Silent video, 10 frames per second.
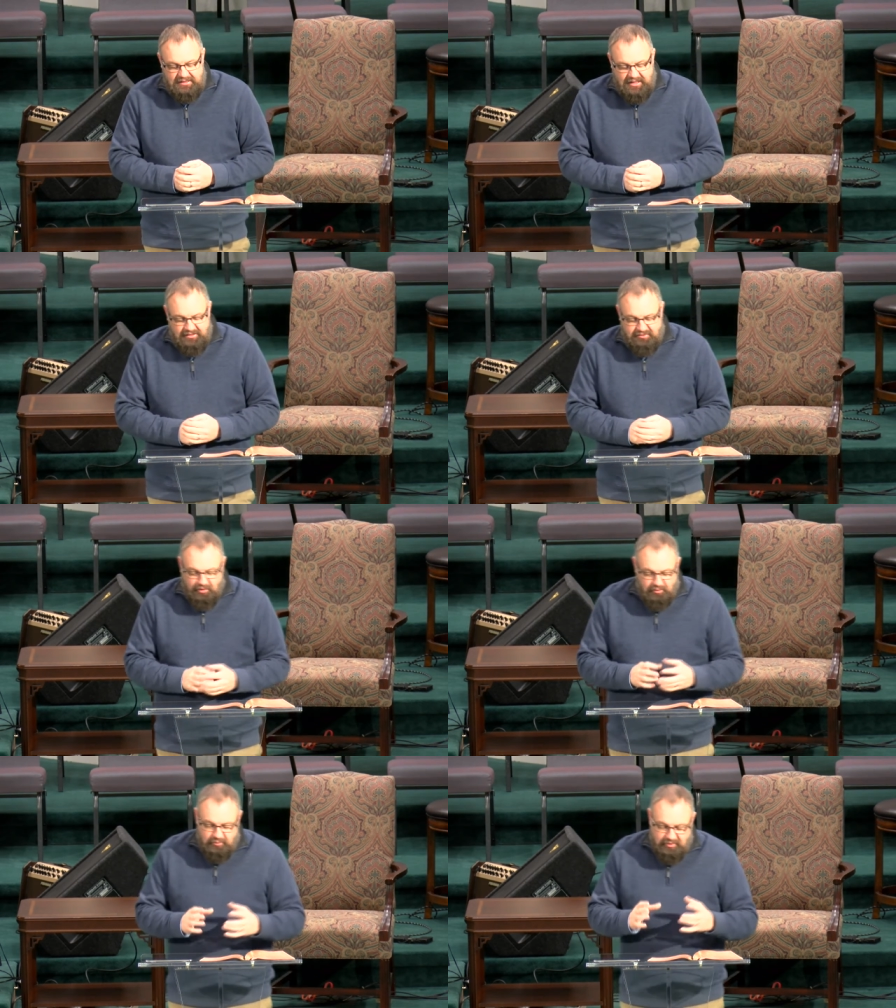And
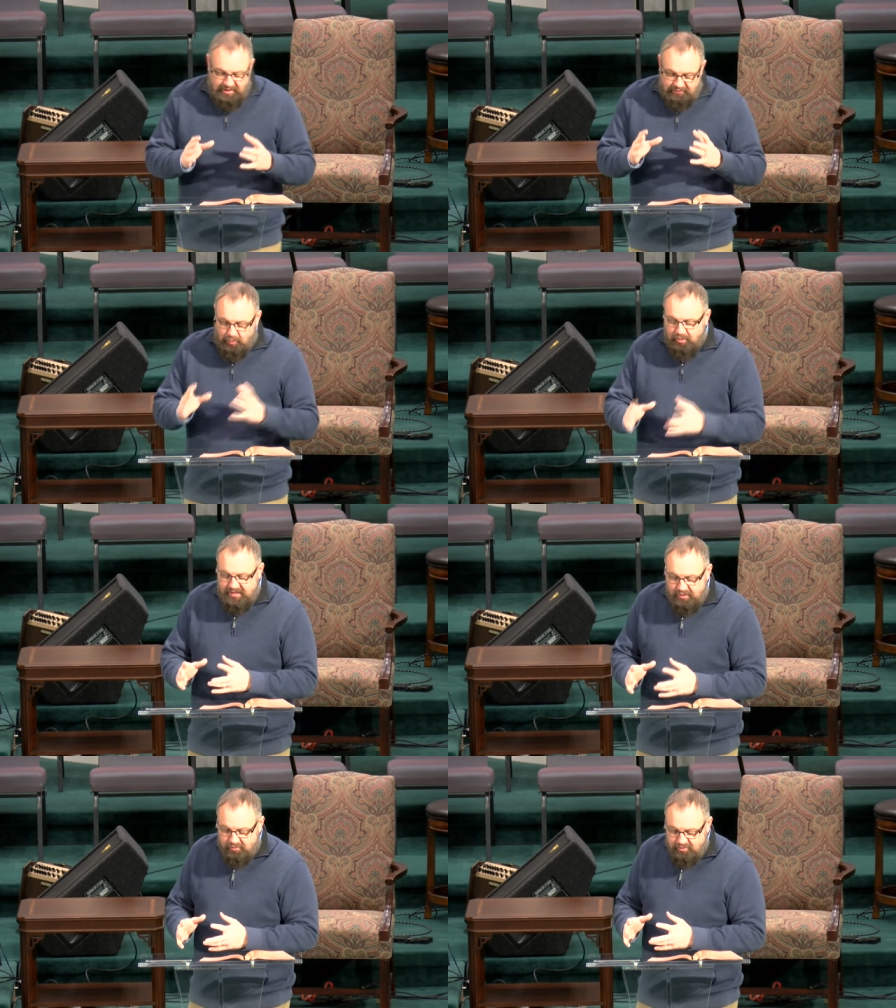so, even when
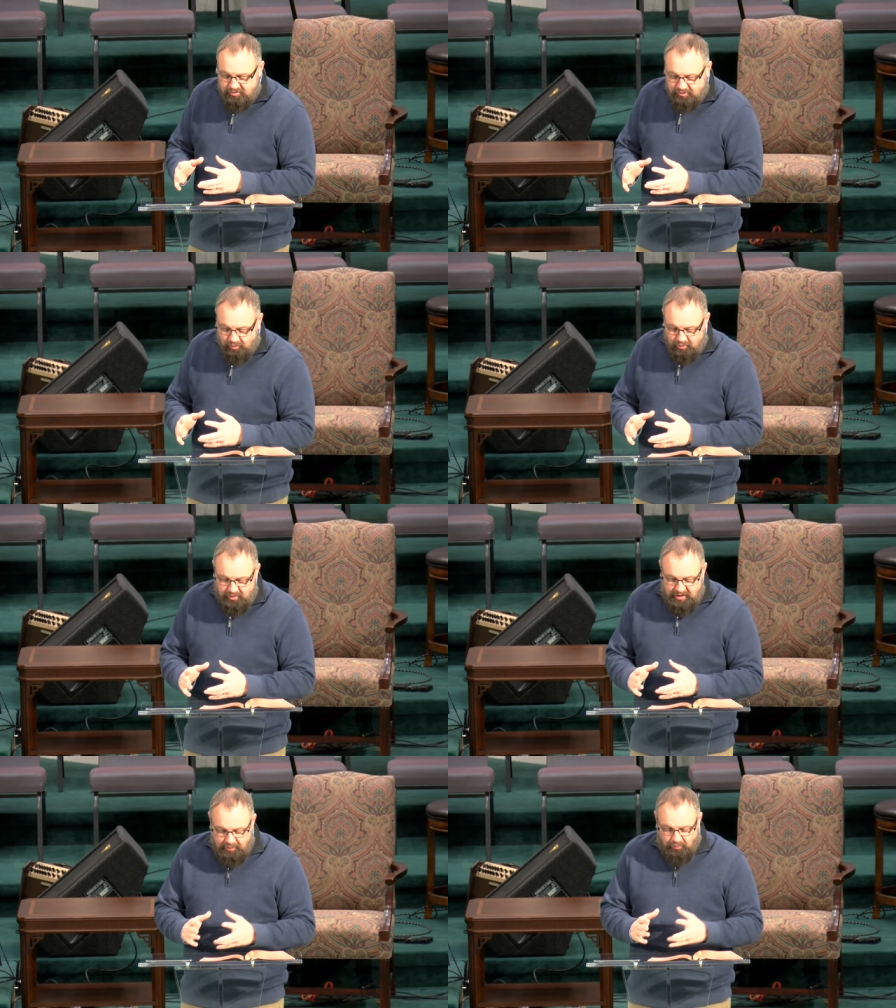they were
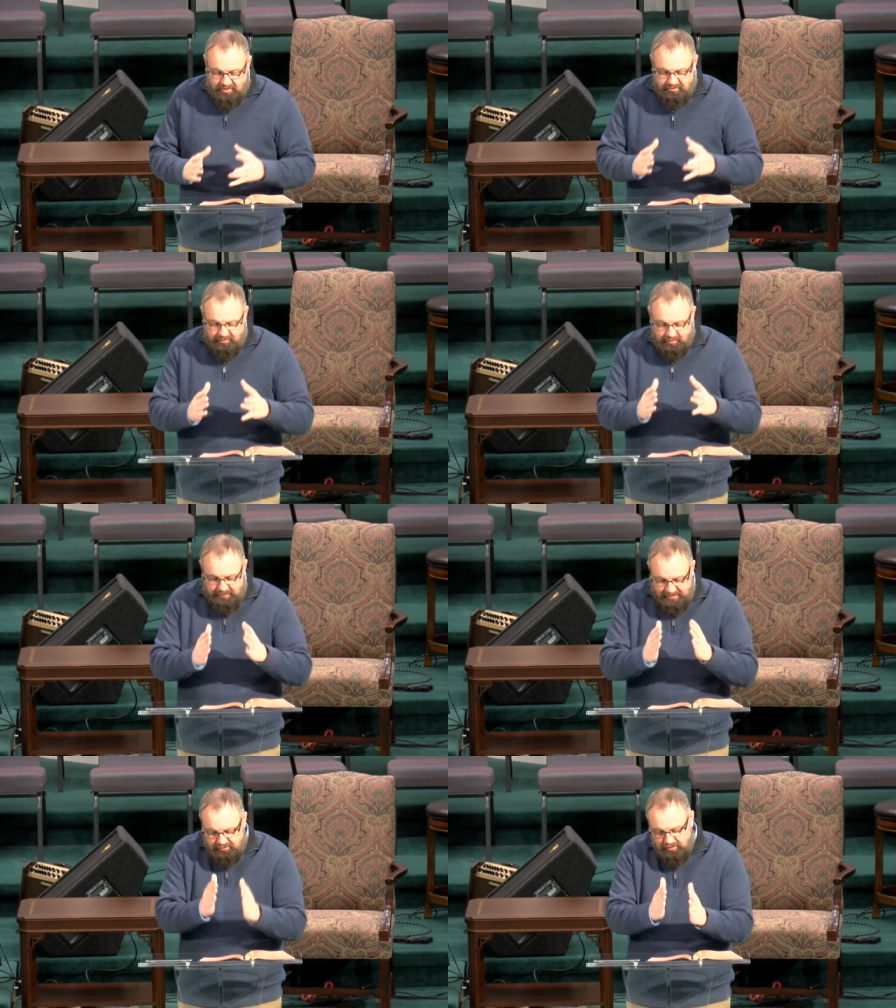restored, it wasn't the
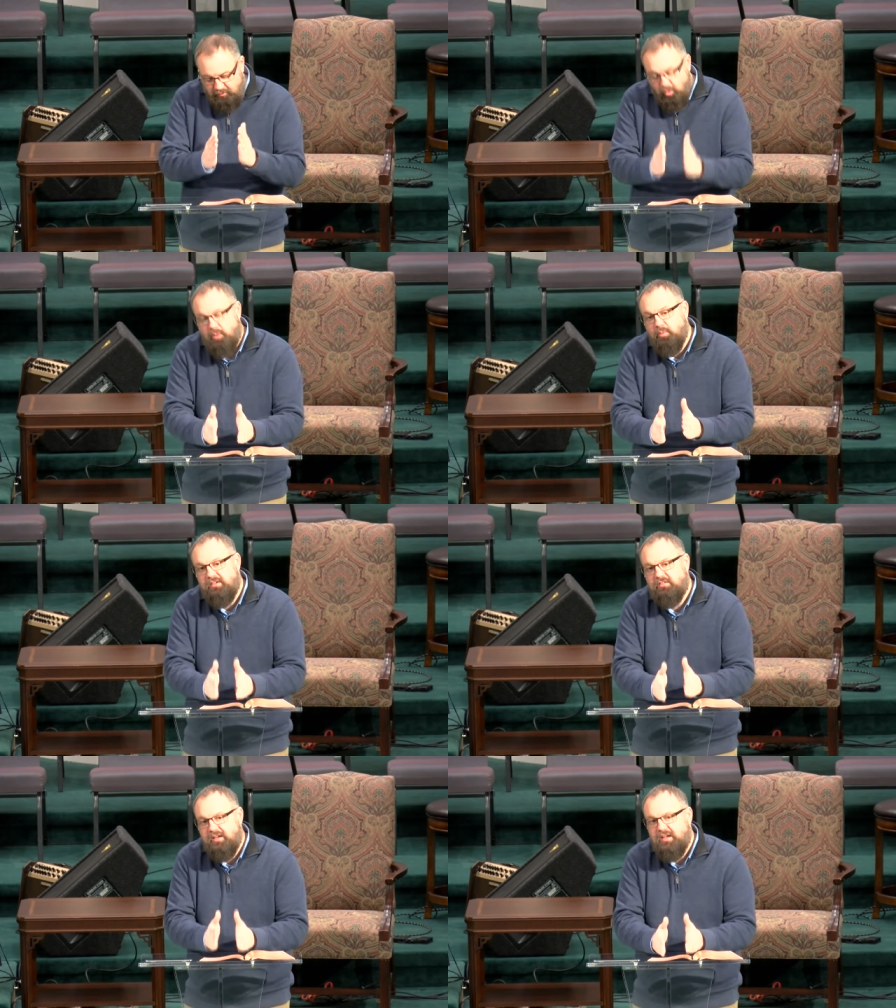picture of what we
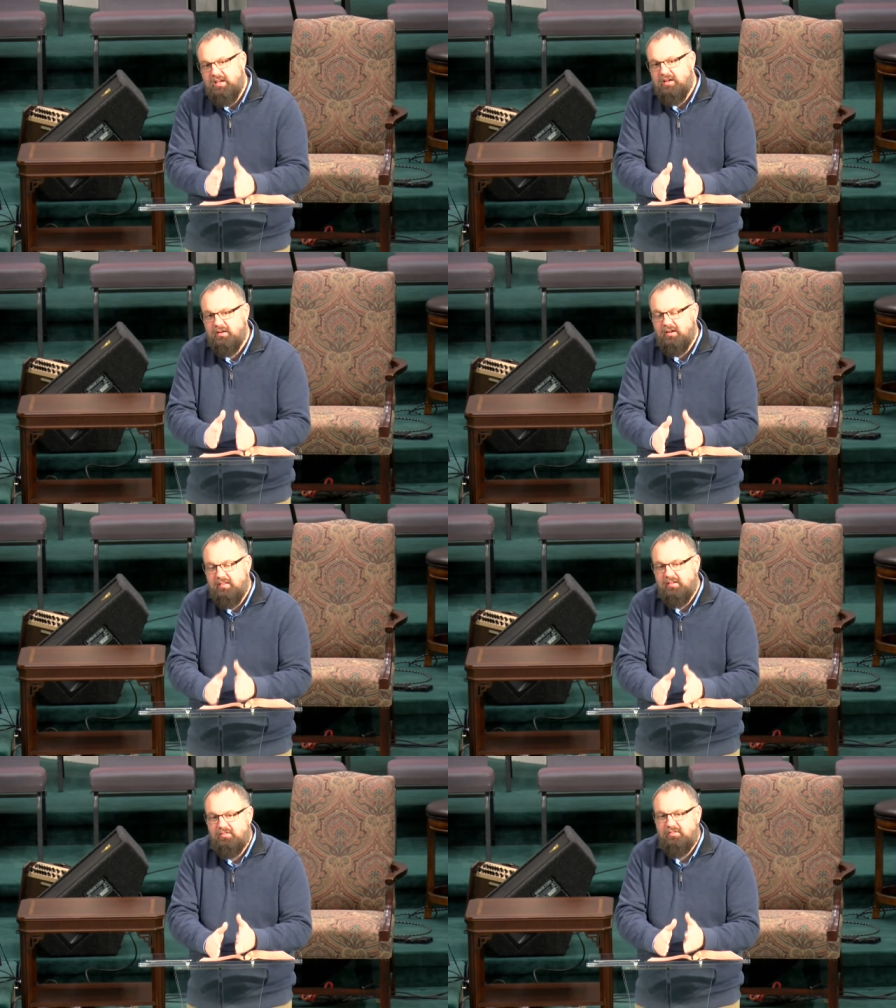see here in
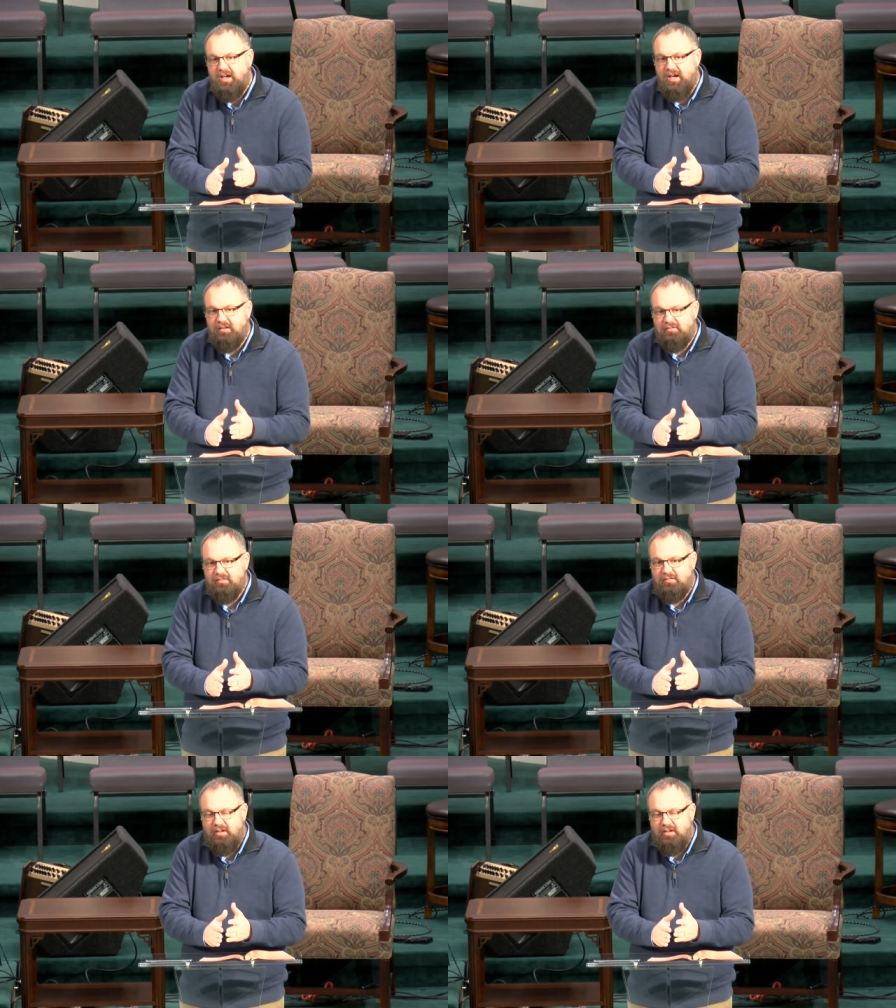this text.